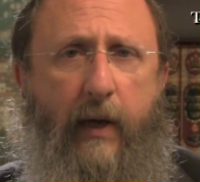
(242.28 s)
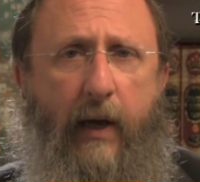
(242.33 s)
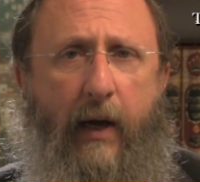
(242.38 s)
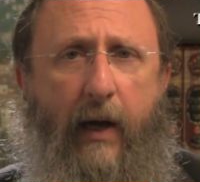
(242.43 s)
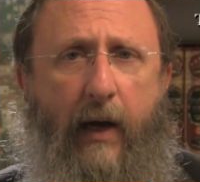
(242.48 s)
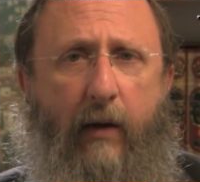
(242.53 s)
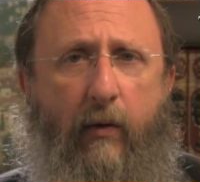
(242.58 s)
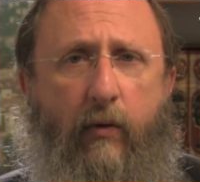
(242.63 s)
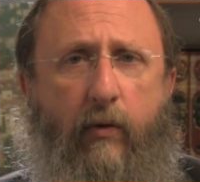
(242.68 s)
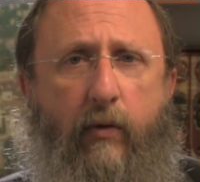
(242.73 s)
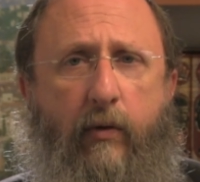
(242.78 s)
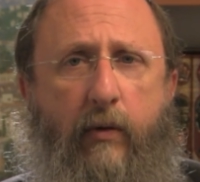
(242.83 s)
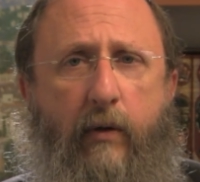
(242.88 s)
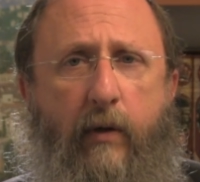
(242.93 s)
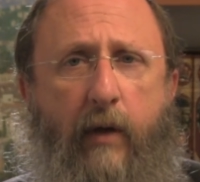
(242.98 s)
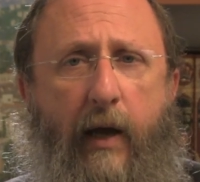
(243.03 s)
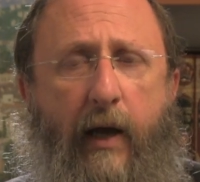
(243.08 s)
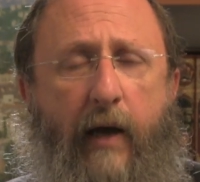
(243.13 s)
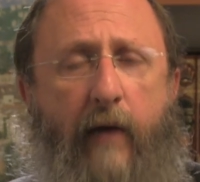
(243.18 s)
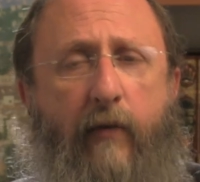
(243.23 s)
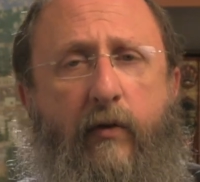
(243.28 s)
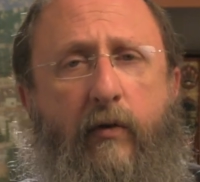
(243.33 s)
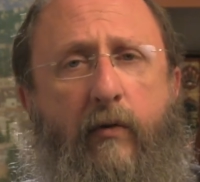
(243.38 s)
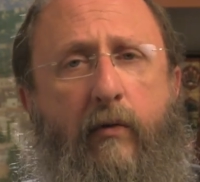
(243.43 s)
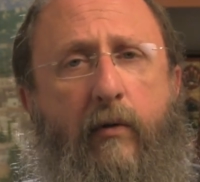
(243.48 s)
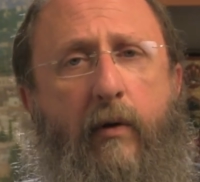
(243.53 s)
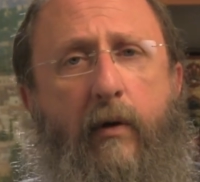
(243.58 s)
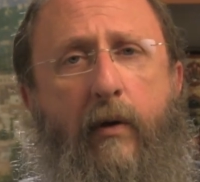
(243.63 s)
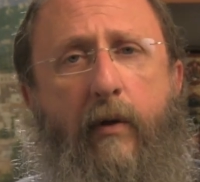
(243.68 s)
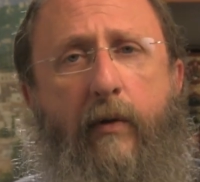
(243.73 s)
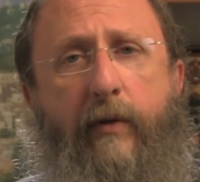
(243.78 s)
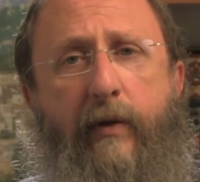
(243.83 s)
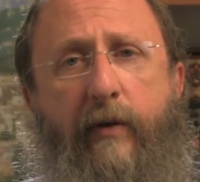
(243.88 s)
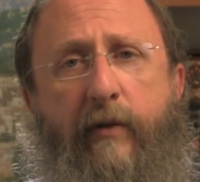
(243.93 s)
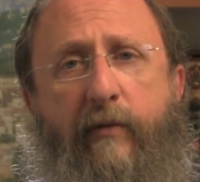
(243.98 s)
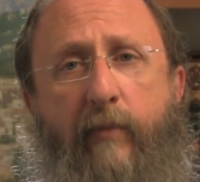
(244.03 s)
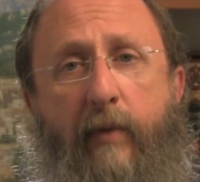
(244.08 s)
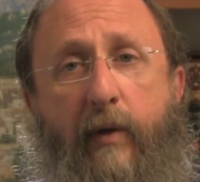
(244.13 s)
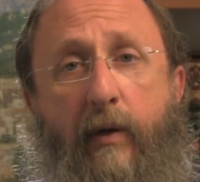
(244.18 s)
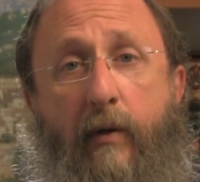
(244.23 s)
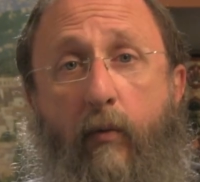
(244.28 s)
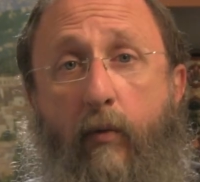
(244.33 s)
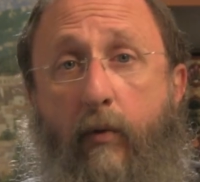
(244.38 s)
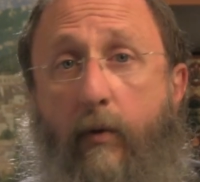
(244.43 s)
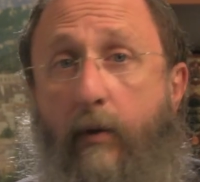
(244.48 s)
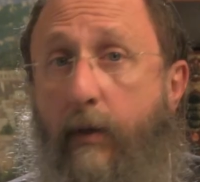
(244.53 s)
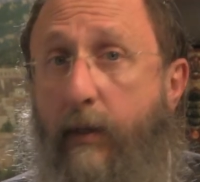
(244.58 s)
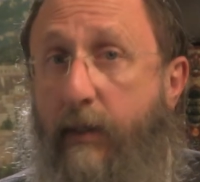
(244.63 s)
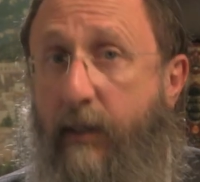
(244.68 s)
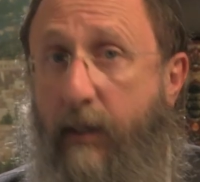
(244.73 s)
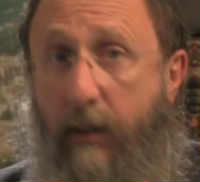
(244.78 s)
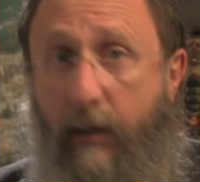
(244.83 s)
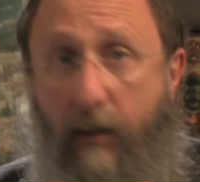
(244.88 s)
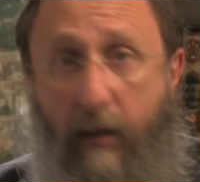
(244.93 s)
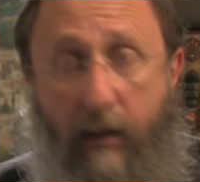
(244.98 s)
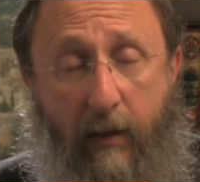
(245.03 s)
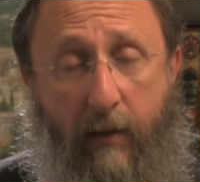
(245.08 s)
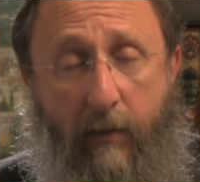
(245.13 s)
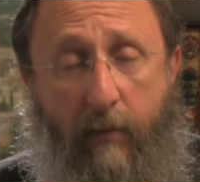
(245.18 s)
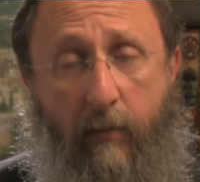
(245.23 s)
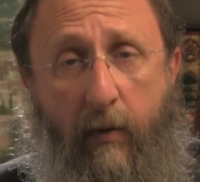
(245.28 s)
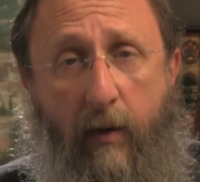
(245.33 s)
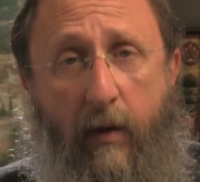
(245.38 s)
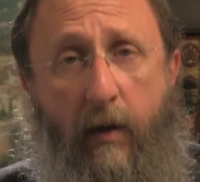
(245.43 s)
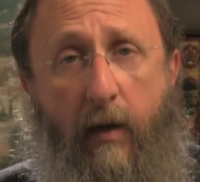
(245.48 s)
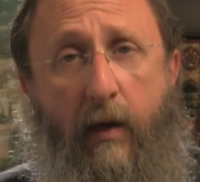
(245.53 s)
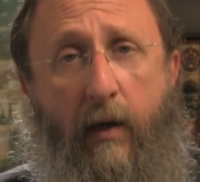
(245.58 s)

How could, after all, these men were tzaddikim,